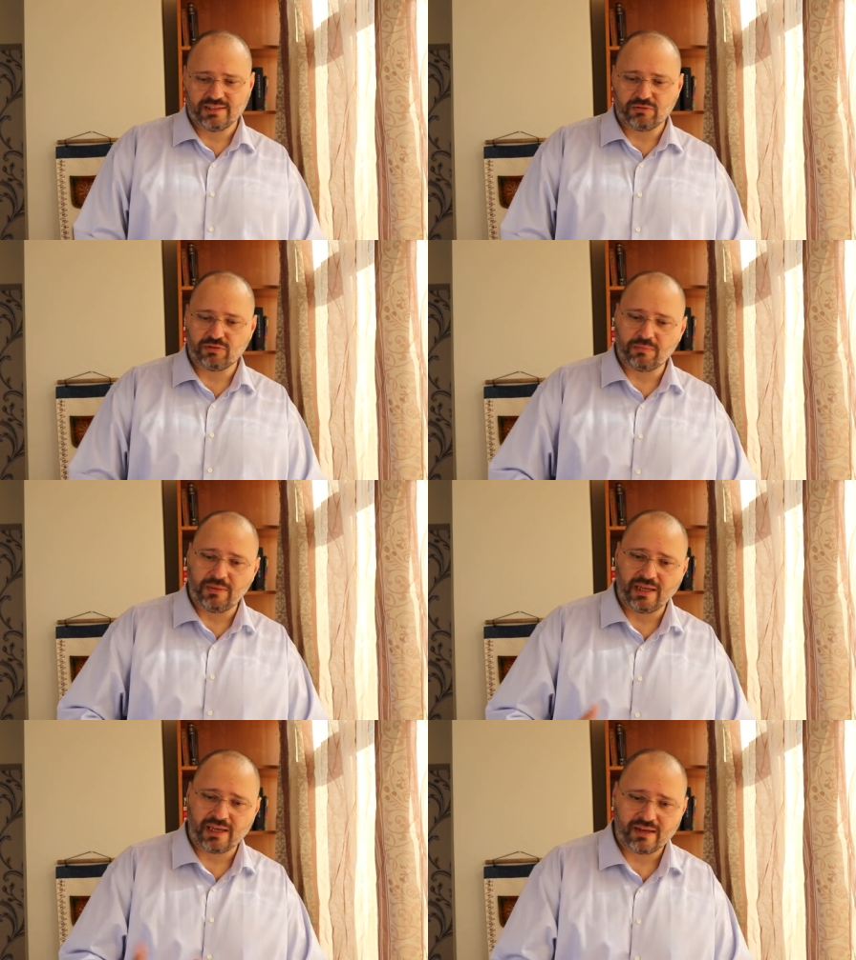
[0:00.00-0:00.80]
it will
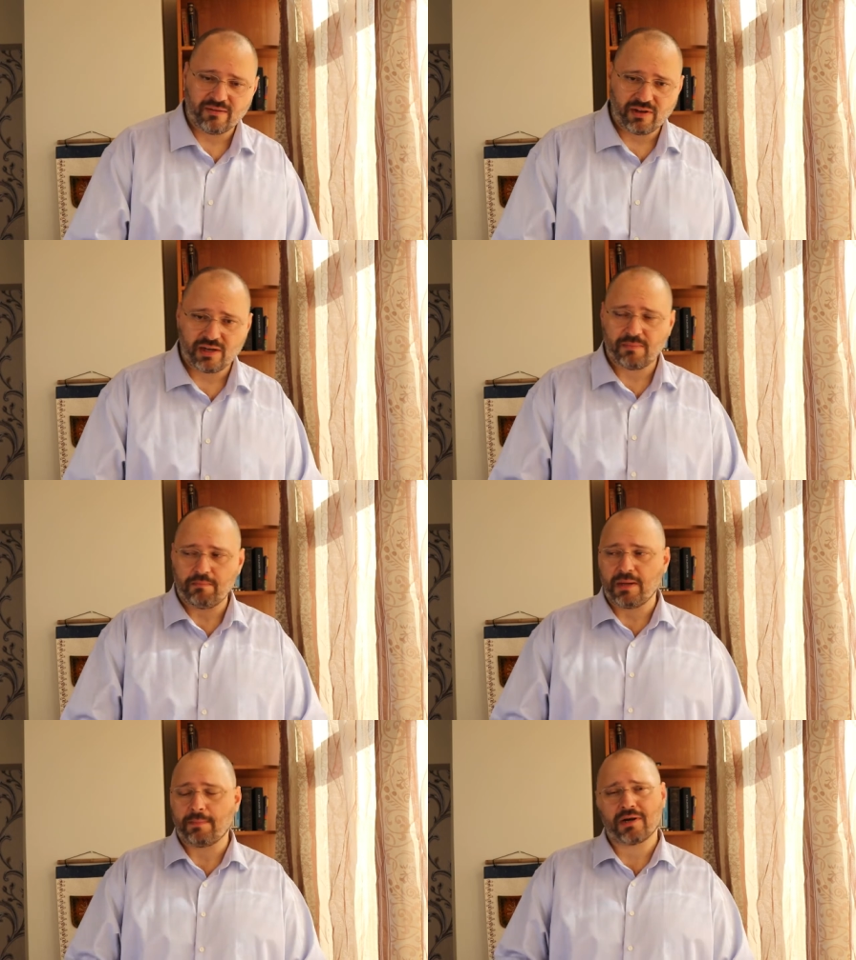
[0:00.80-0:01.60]
be a very
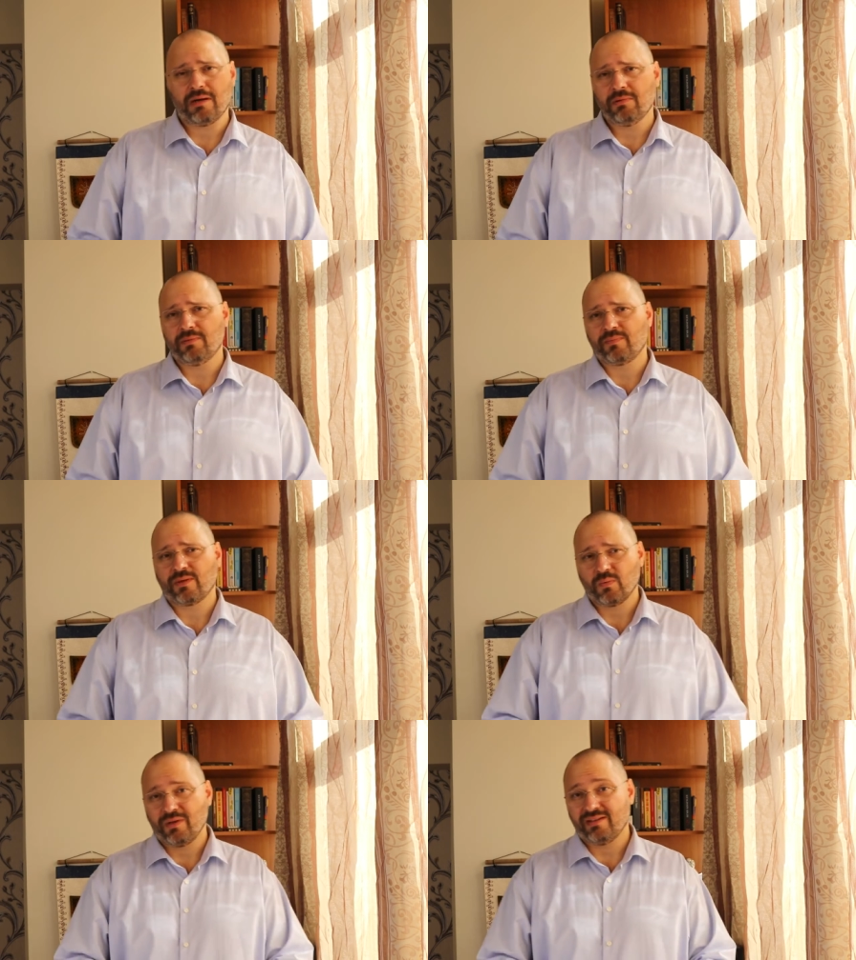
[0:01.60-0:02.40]
big problem
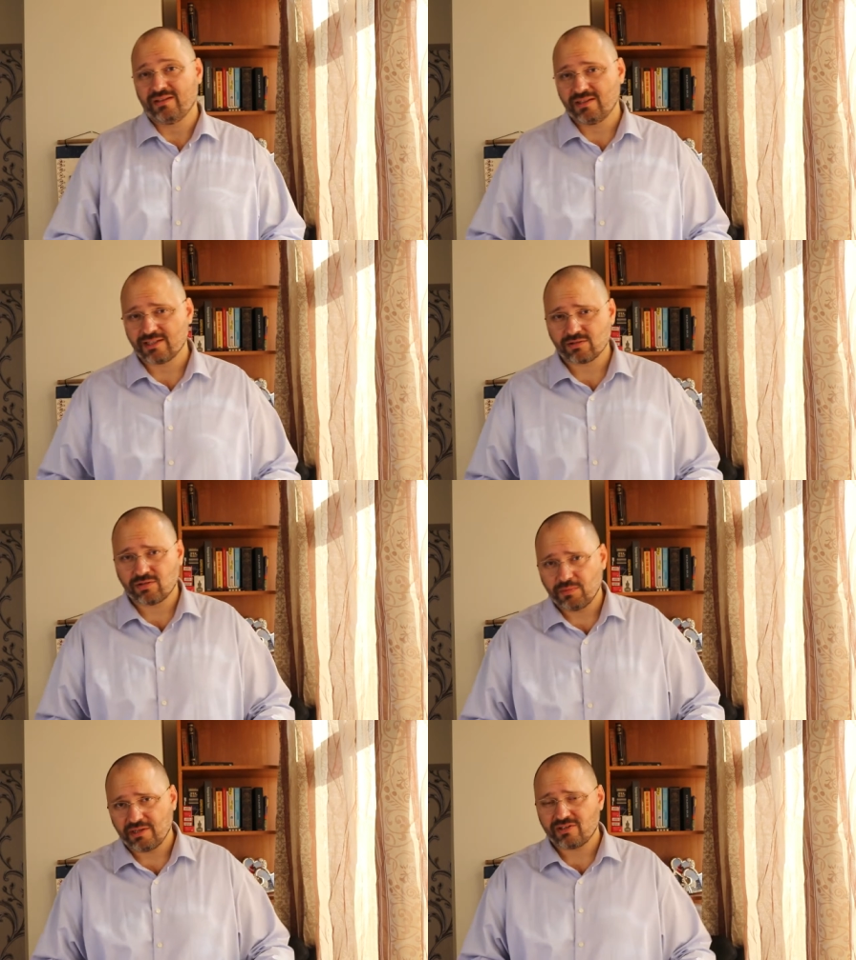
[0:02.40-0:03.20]
within the NATO
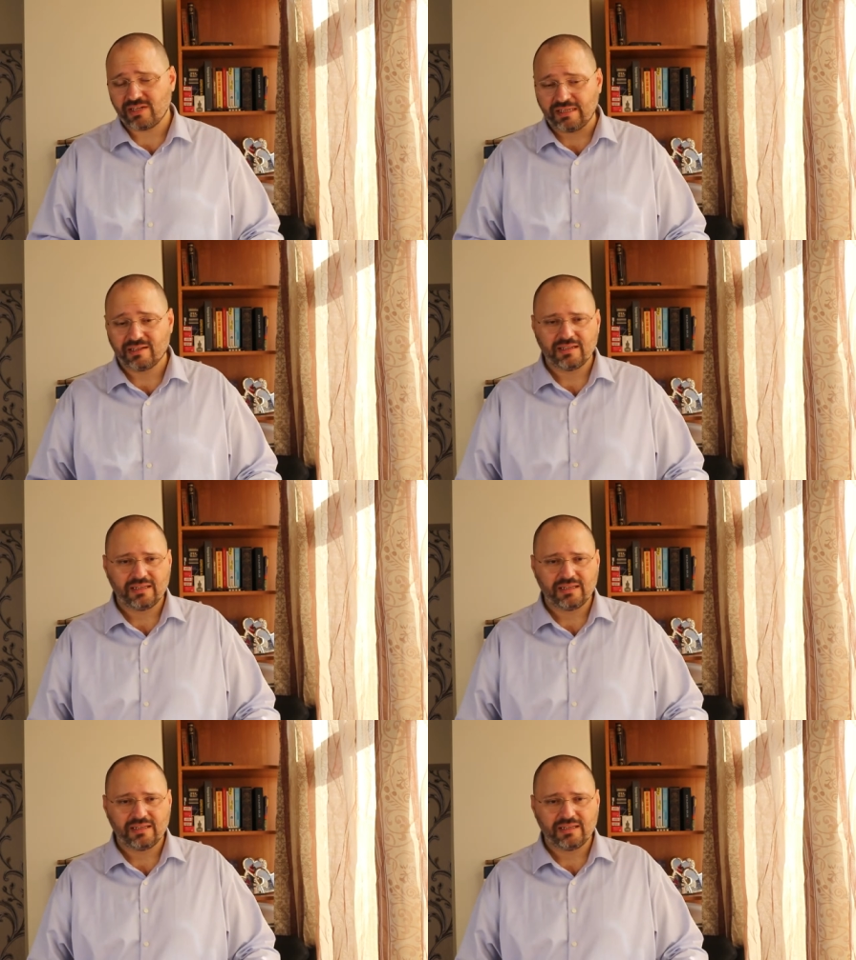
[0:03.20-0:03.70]
community,